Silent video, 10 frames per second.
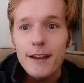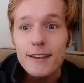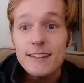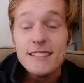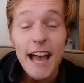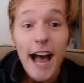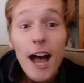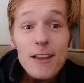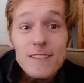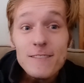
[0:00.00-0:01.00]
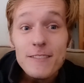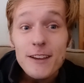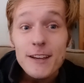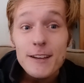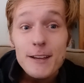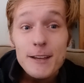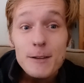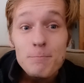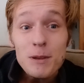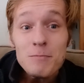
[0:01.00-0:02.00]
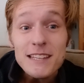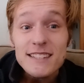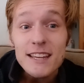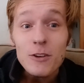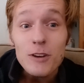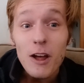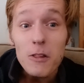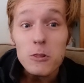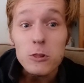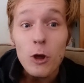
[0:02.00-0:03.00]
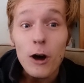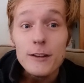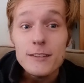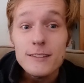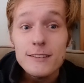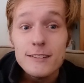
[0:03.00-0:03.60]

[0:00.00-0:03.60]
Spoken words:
Because I've been missing out a lot